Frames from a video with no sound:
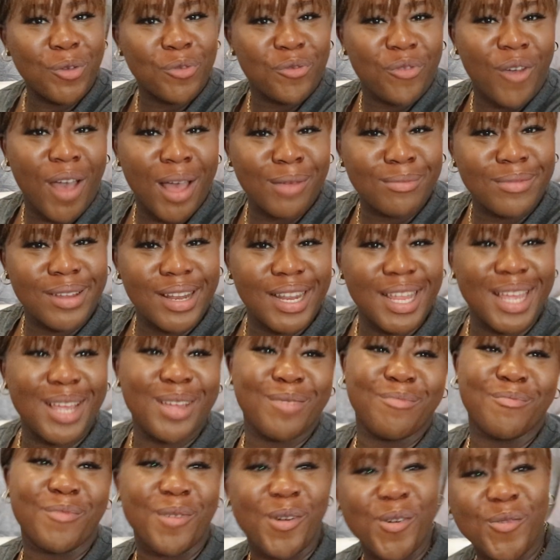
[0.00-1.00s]

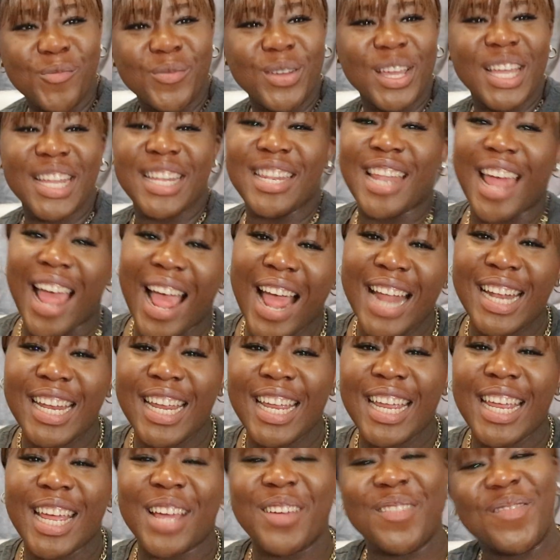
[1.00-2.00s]
family mommy
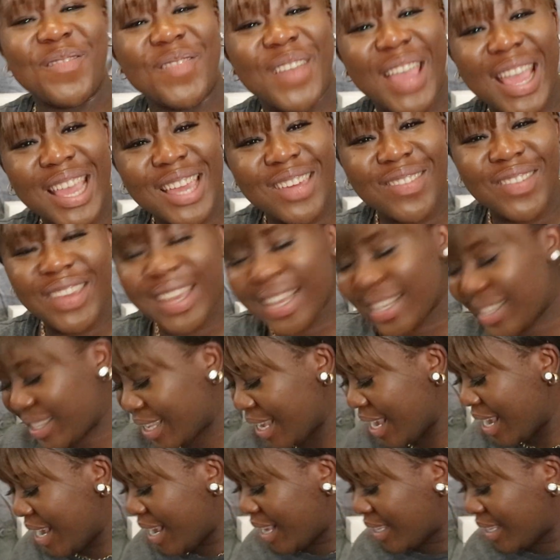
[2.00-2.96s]
daddy and babies